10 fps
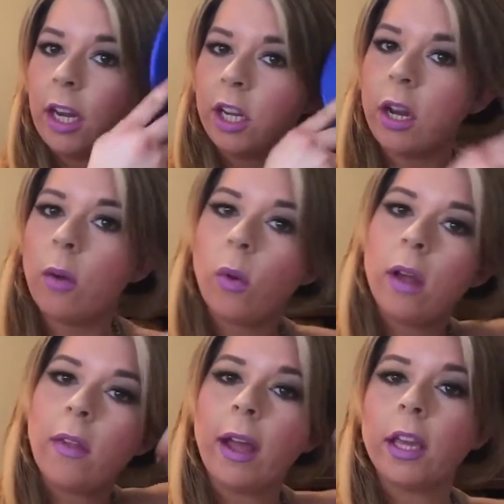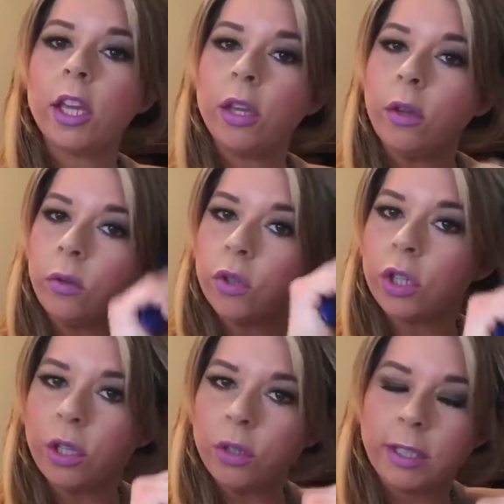You don't want like
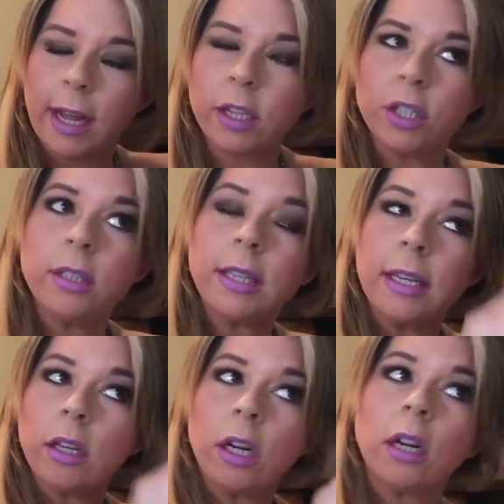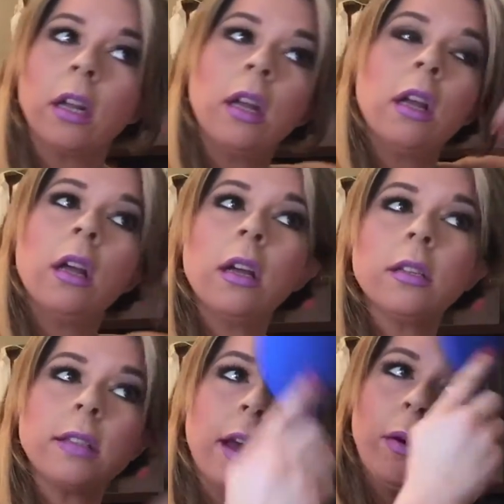huge sections either.
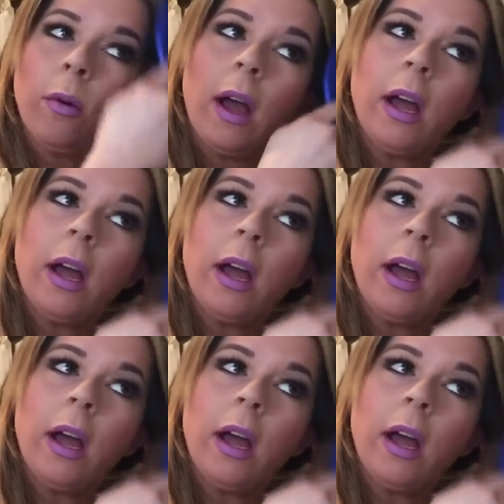So,